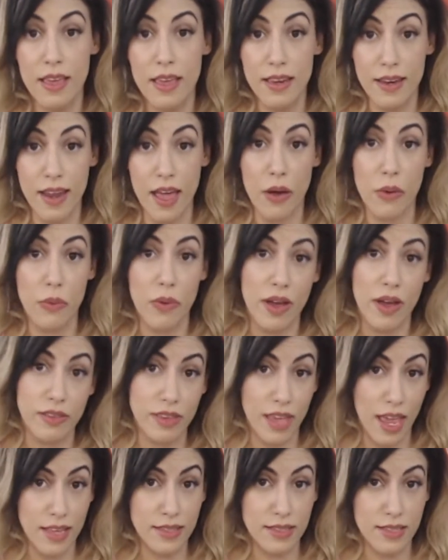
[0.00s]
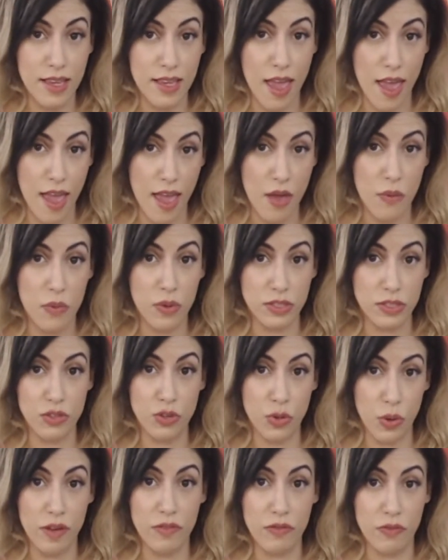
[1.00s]
Now, the ACA was
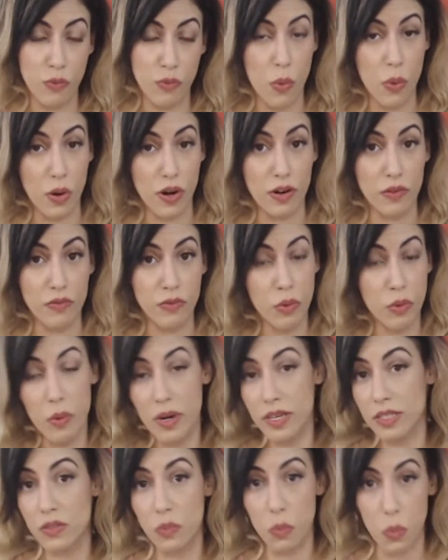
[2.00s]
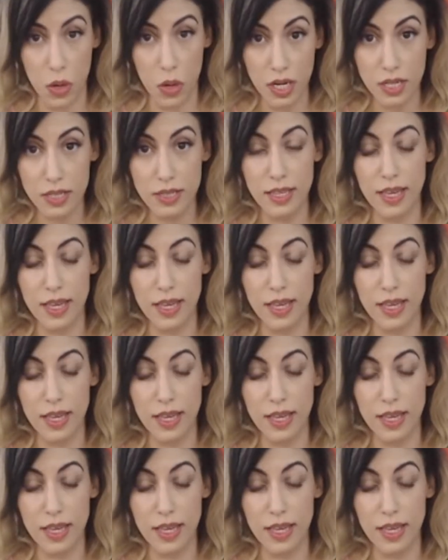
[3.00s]
good for for what it's worth.